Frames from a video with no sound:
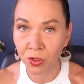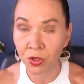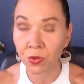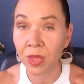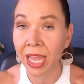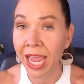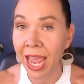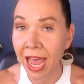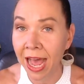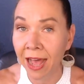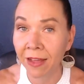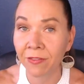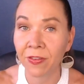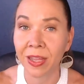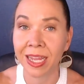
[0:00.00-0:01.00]
do they
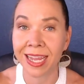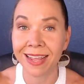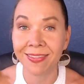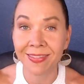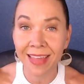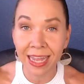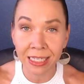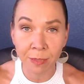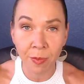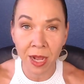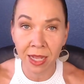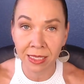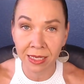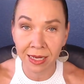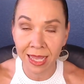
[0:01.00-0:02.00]
have in that
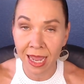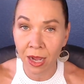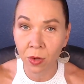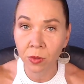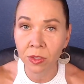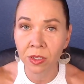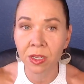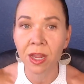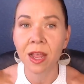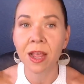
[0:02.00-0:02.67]
deposit account.